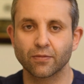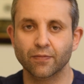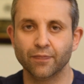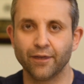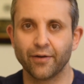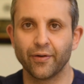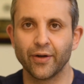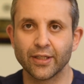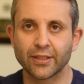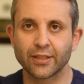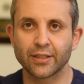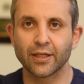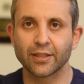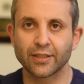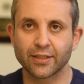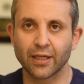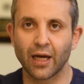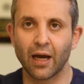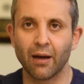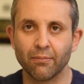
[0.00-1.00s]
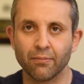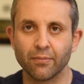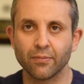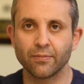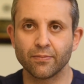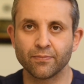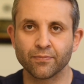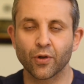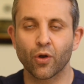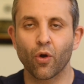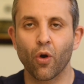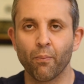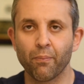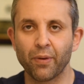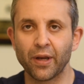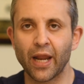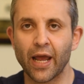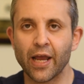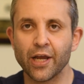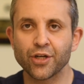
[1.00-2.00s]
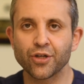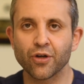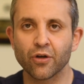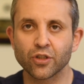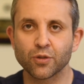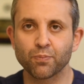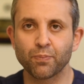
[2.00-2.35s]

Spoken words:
There is some combinations